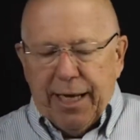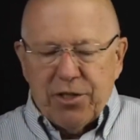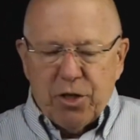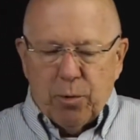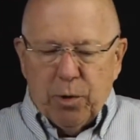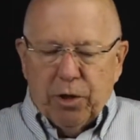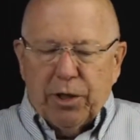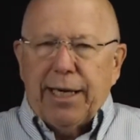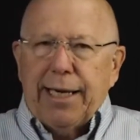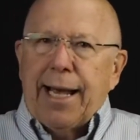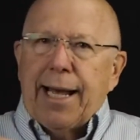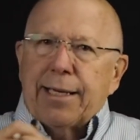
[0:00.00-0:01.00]
And so we're
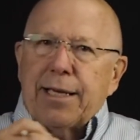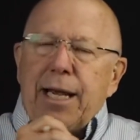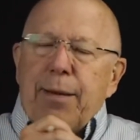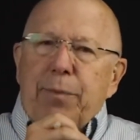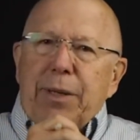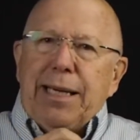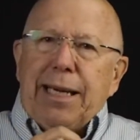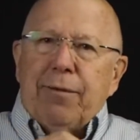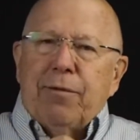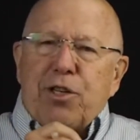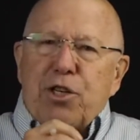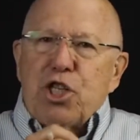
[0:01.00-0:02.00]
looking at being
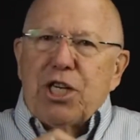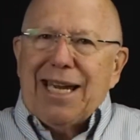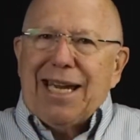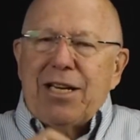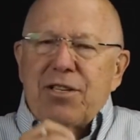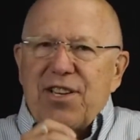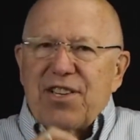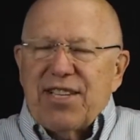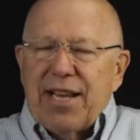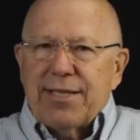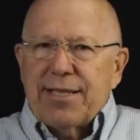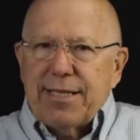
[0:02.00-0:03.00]
able to change the
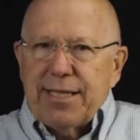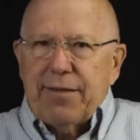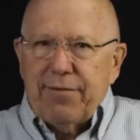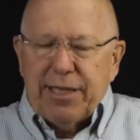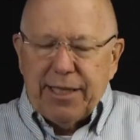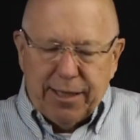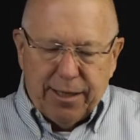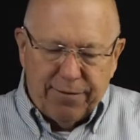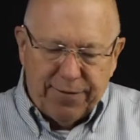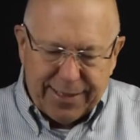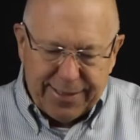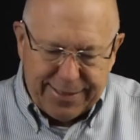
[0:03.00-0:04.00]
sensitivity
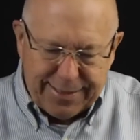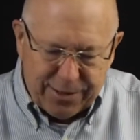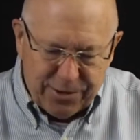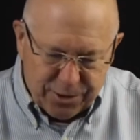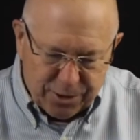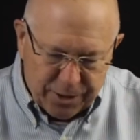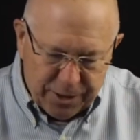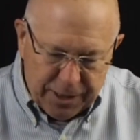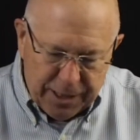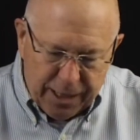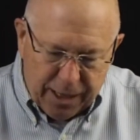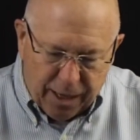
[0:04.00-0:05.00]
of that sensor
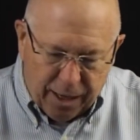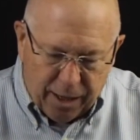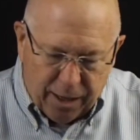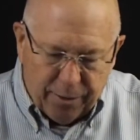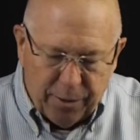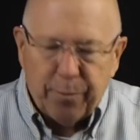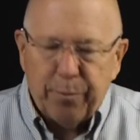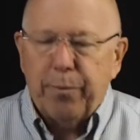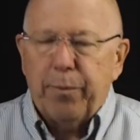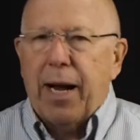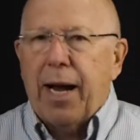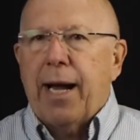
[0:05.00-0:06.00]

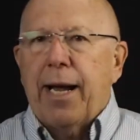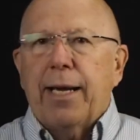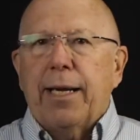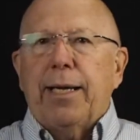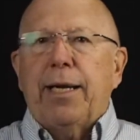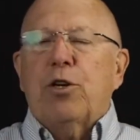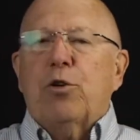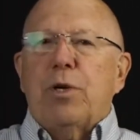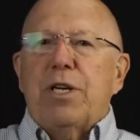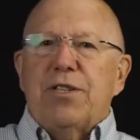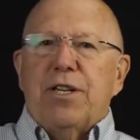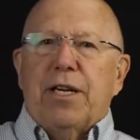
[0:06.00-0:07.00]
by
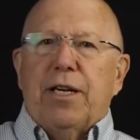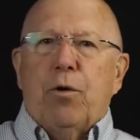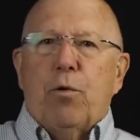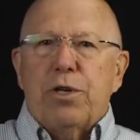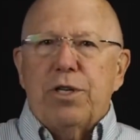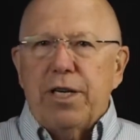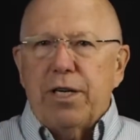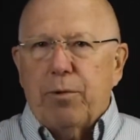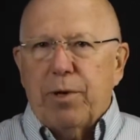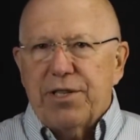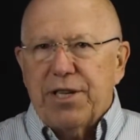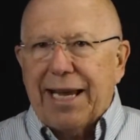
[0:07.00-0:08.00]
increasing or
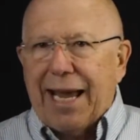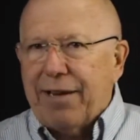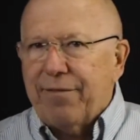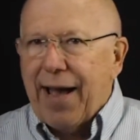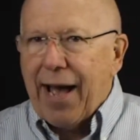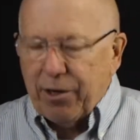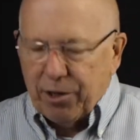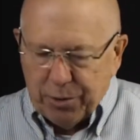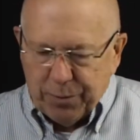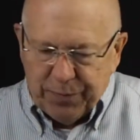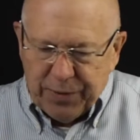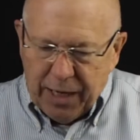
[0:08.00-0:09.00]
decreasing a
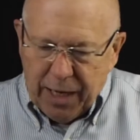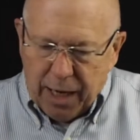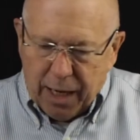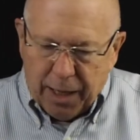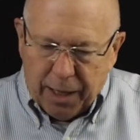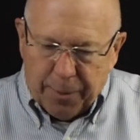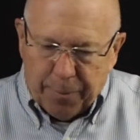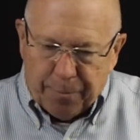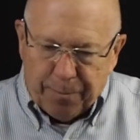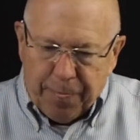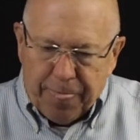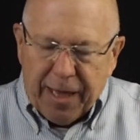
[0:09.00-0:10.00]
value.
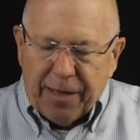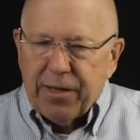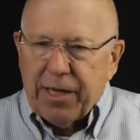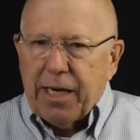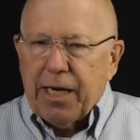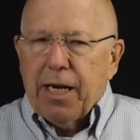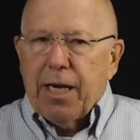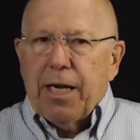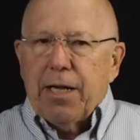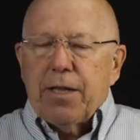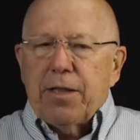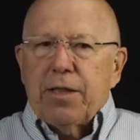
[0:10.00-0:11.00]
The
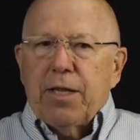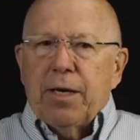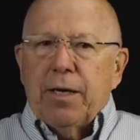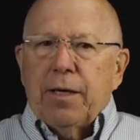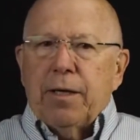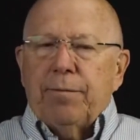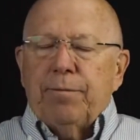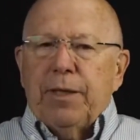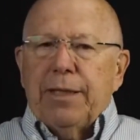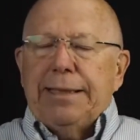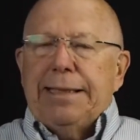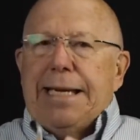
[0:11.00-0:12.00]

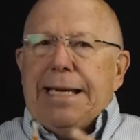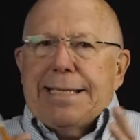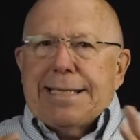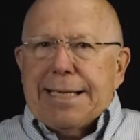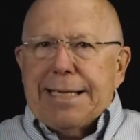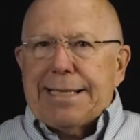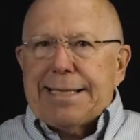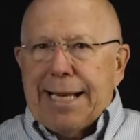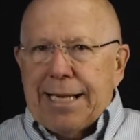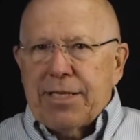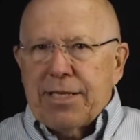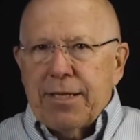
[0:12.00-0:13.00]
least
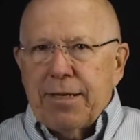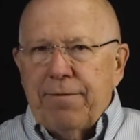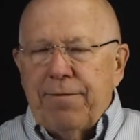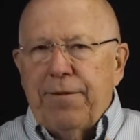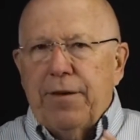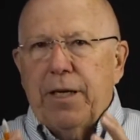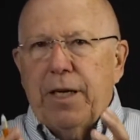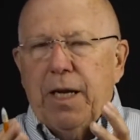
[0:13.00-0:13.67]
sensitive